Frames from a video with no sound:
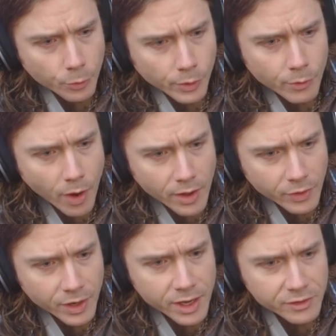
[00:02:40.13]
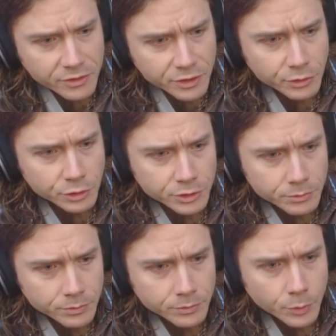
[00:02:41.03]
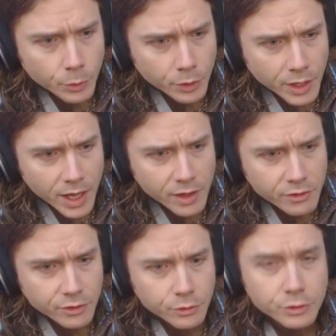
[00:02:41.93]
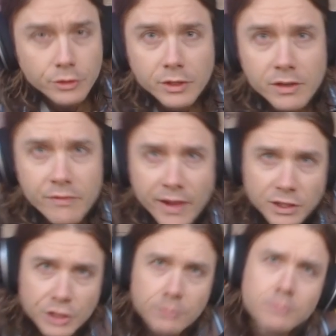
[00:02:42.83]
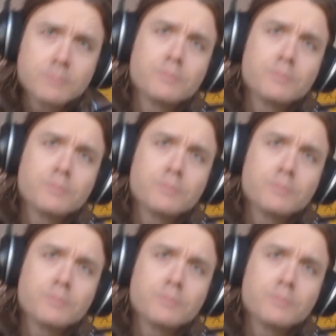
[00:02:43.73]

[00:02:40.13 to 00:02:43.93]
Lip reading: rewrite the Constitution, hold a constitutional convention,